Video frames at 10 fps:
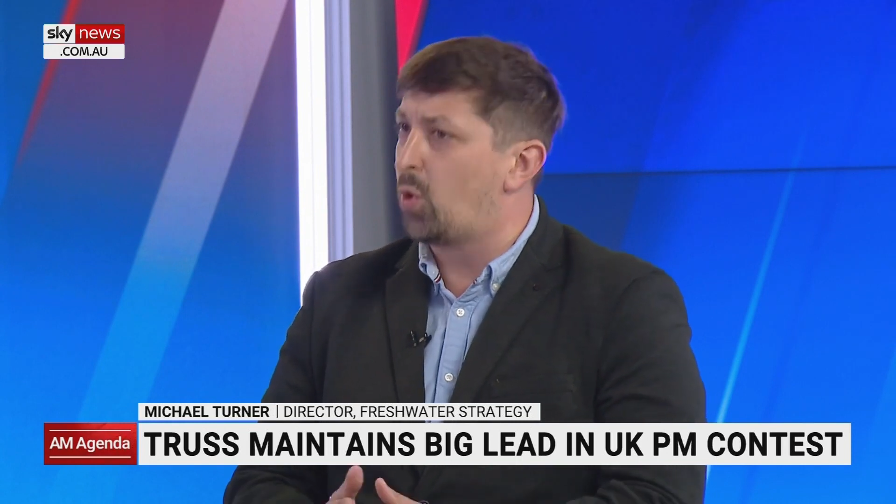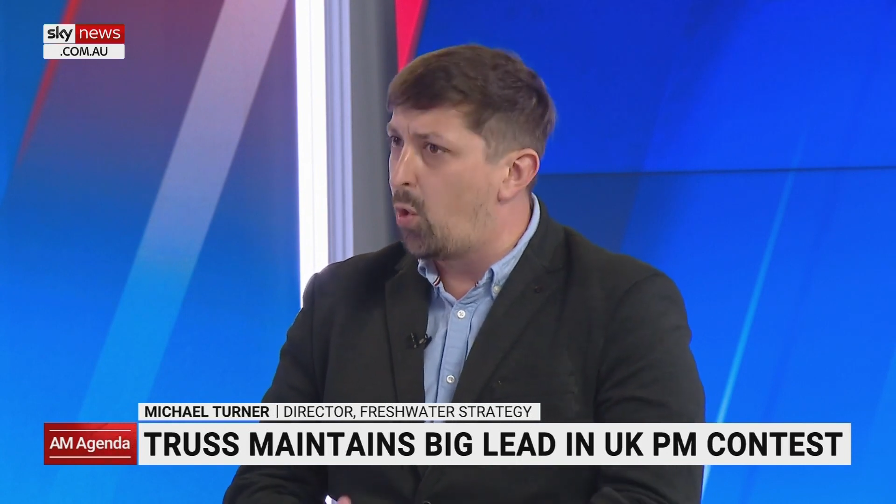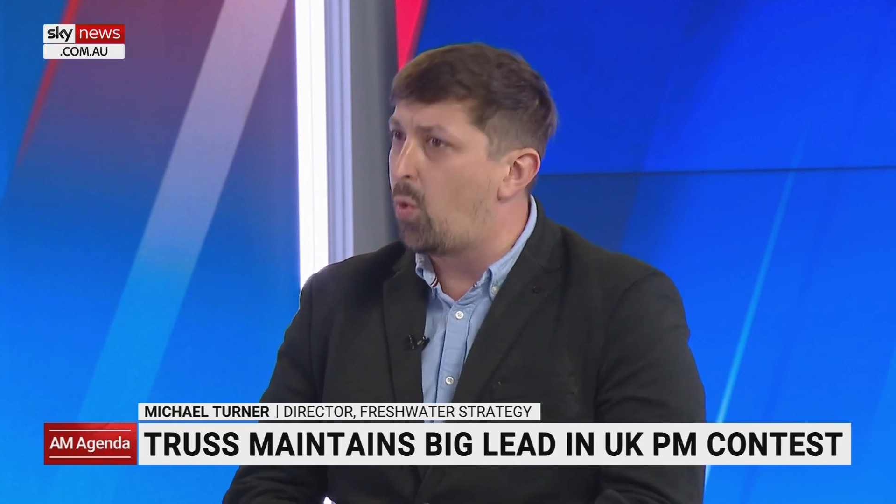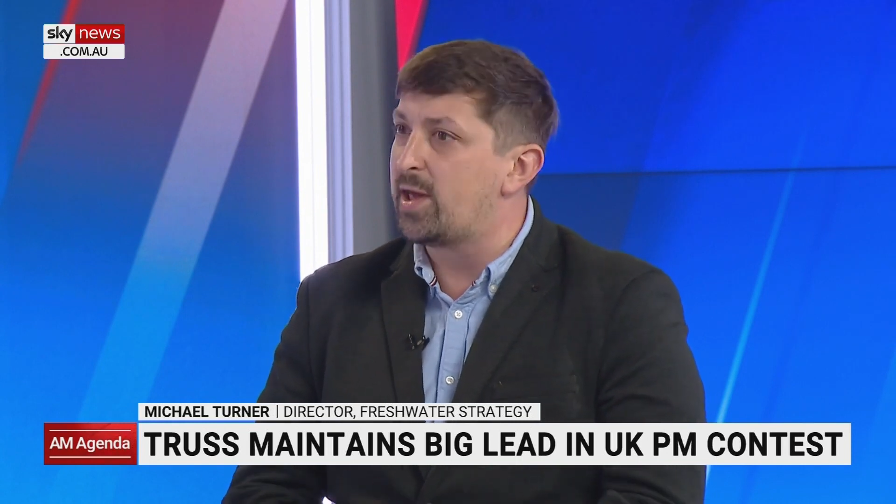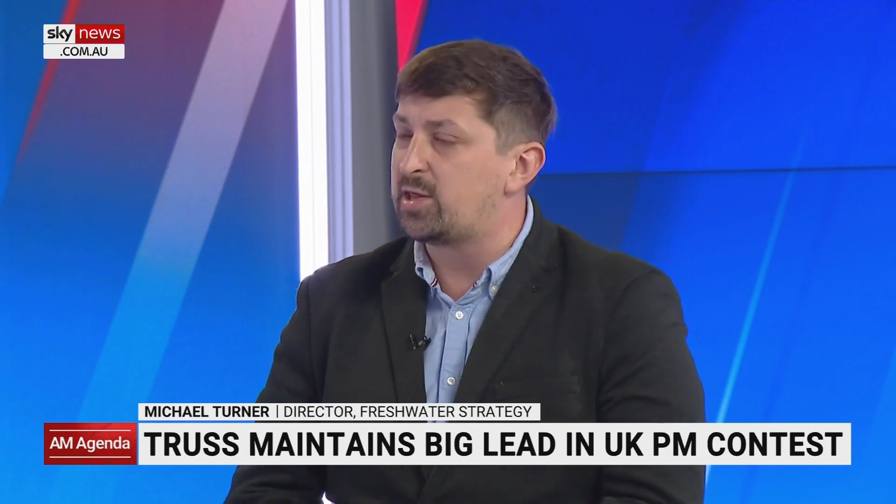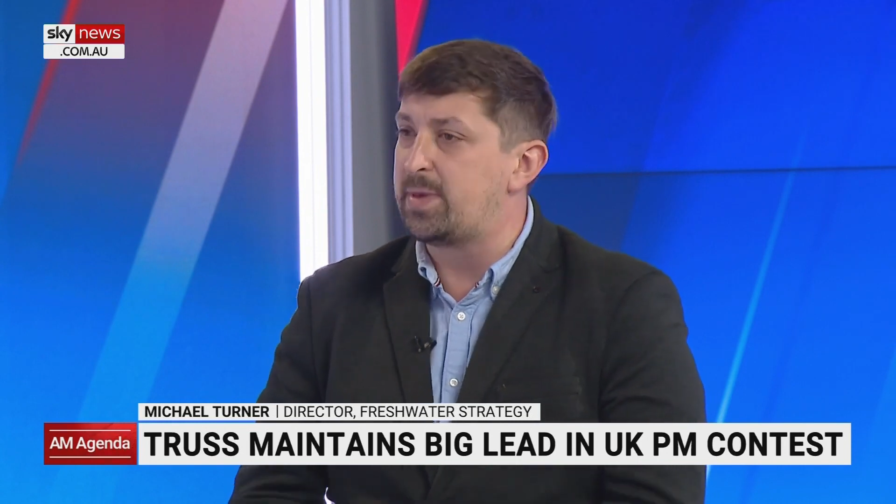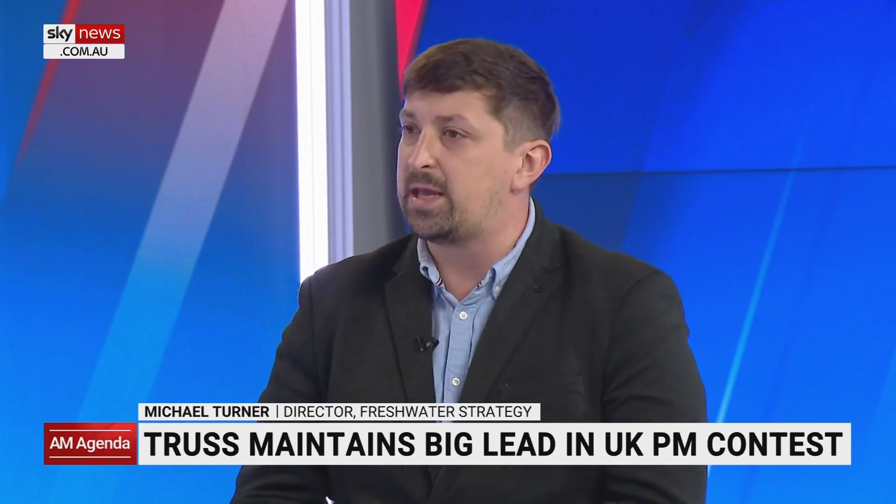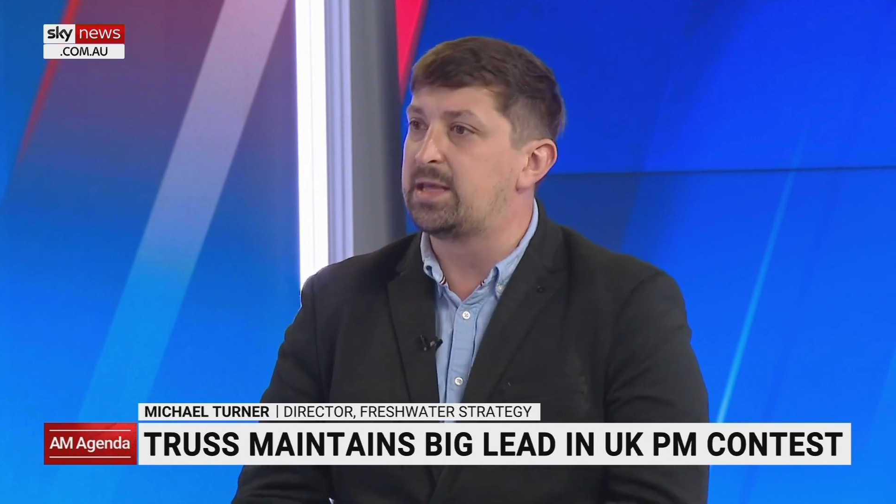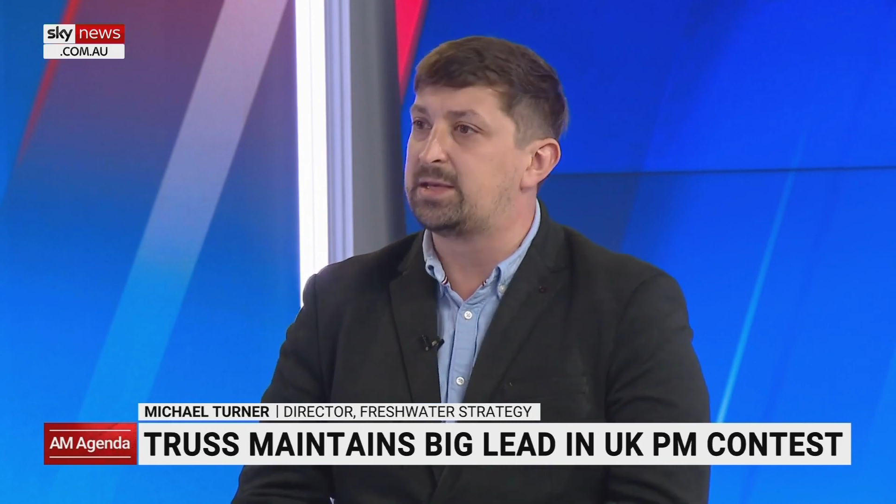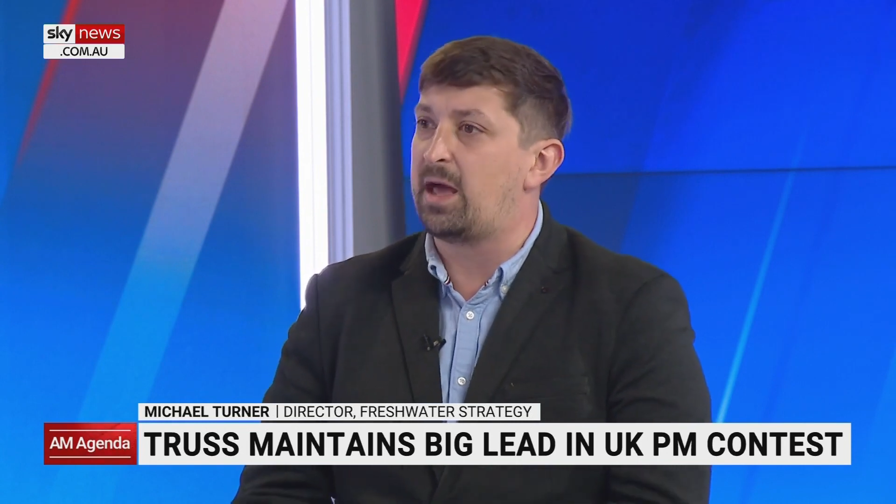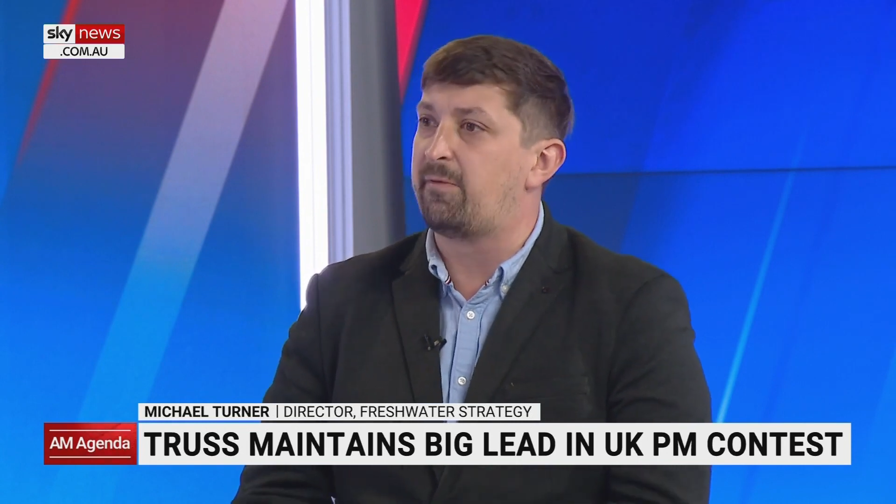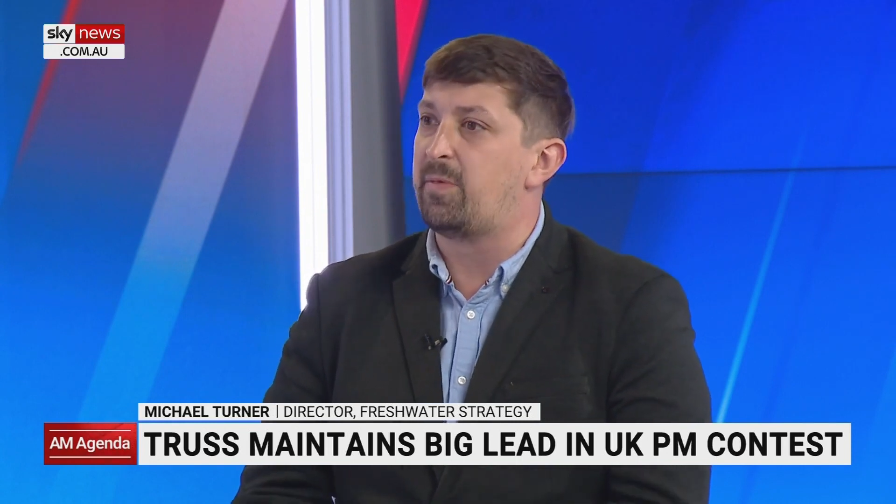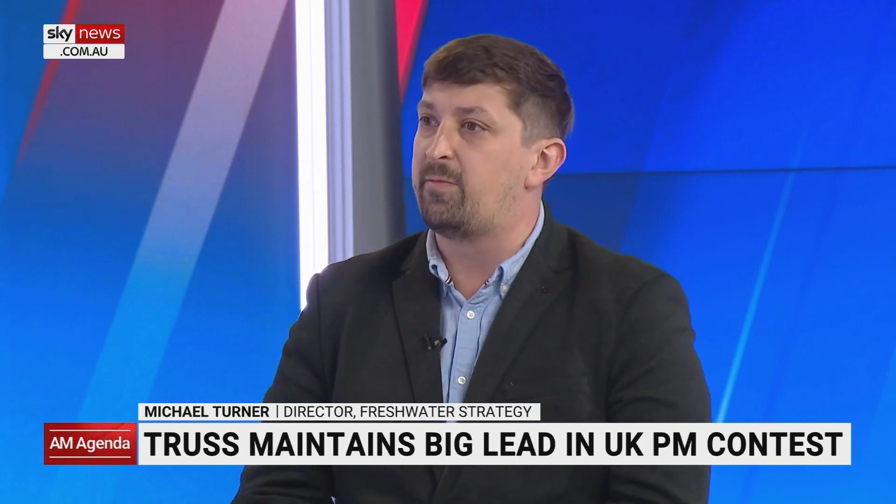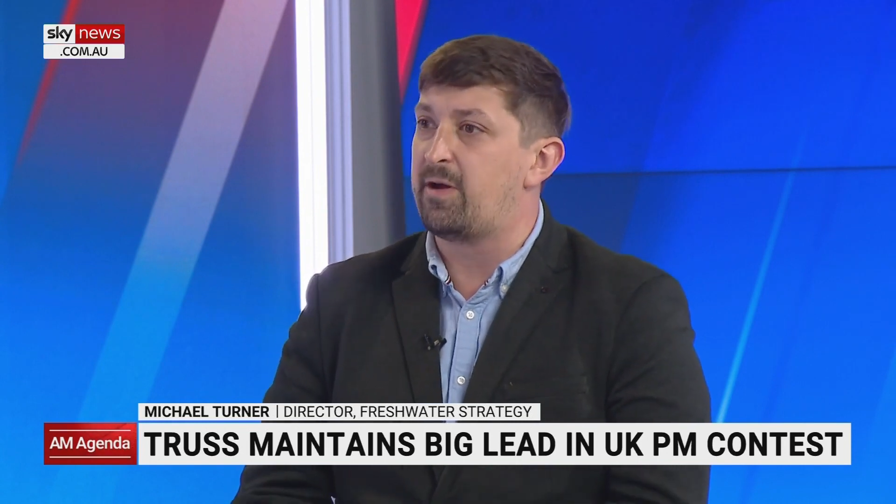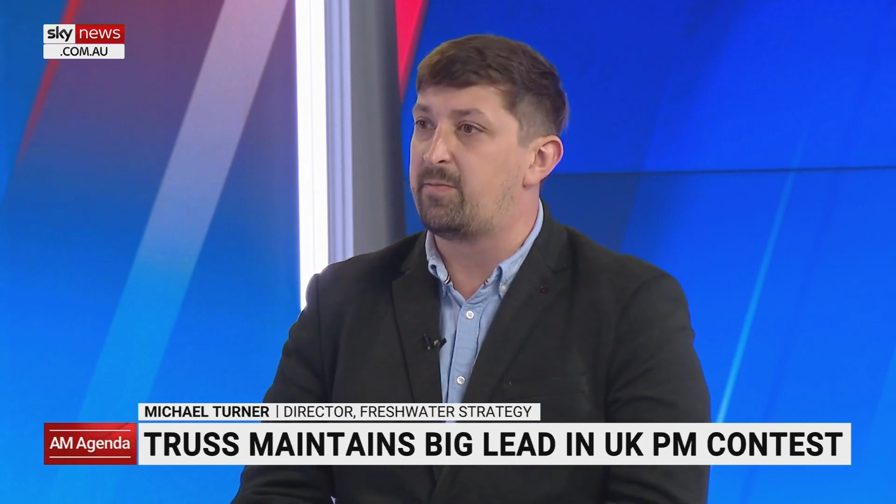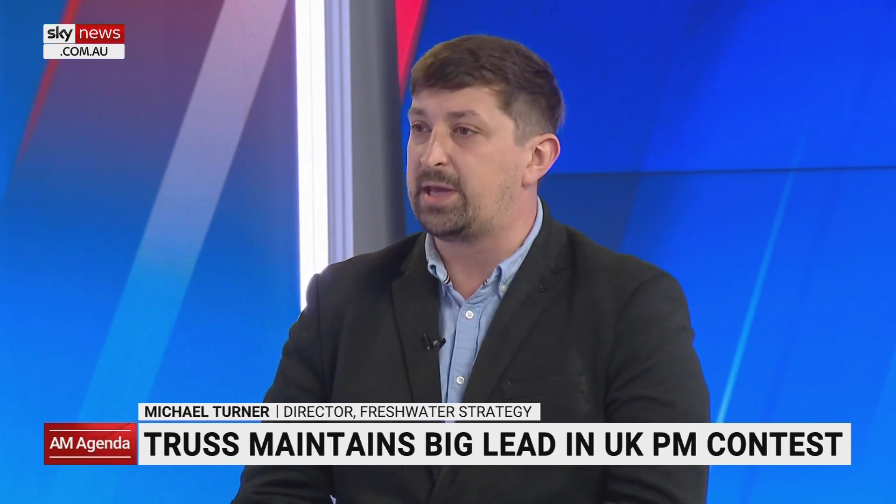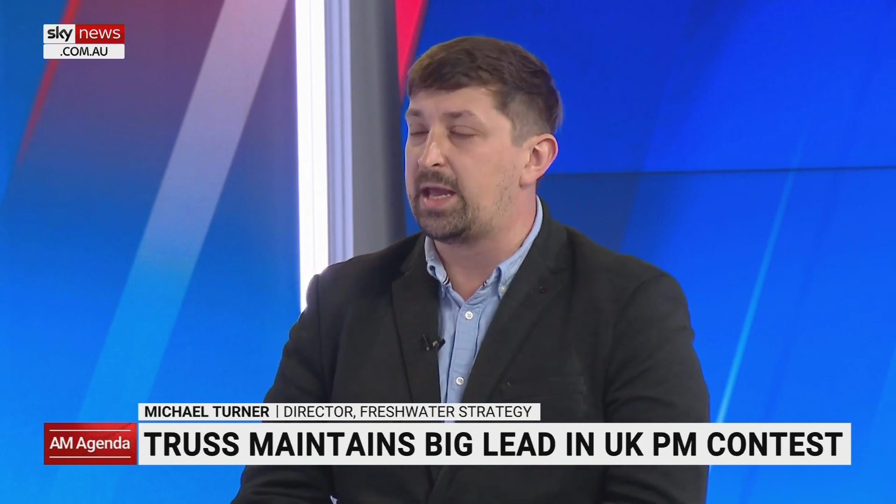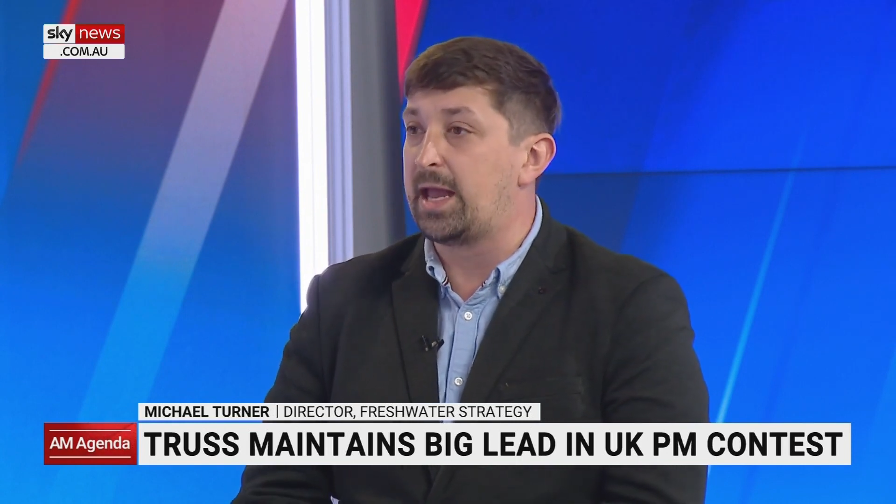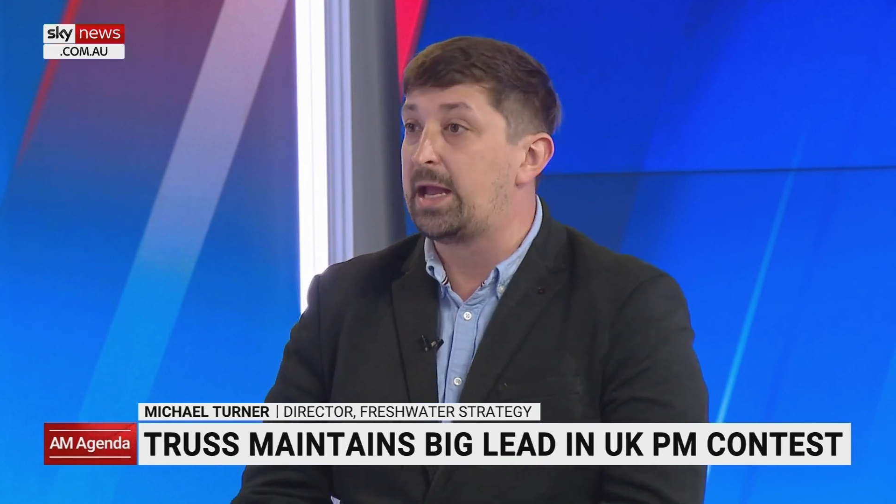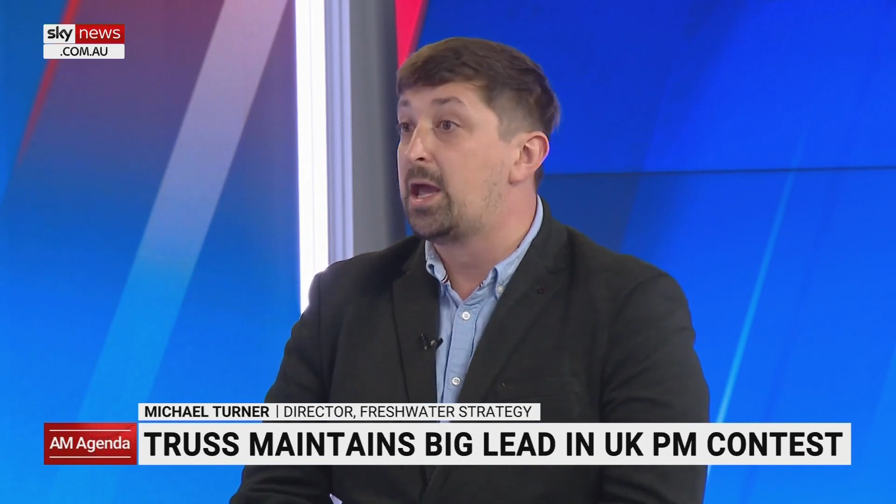always speaking to that from the very
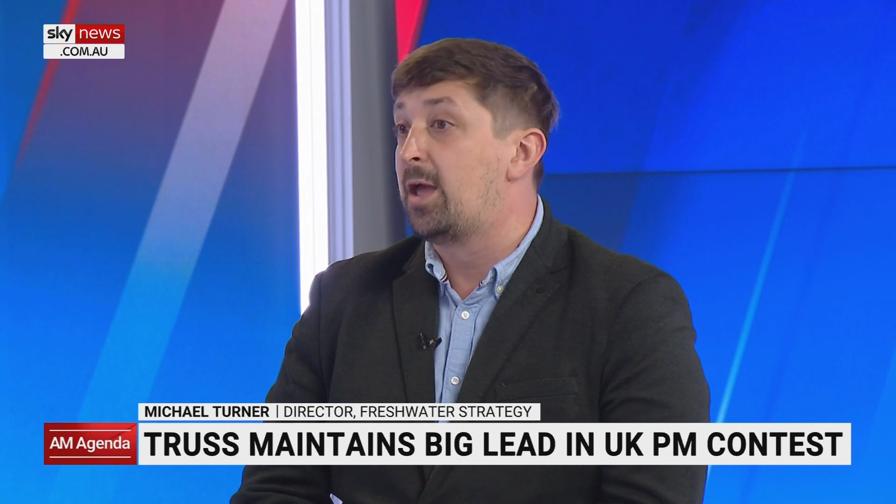beginning.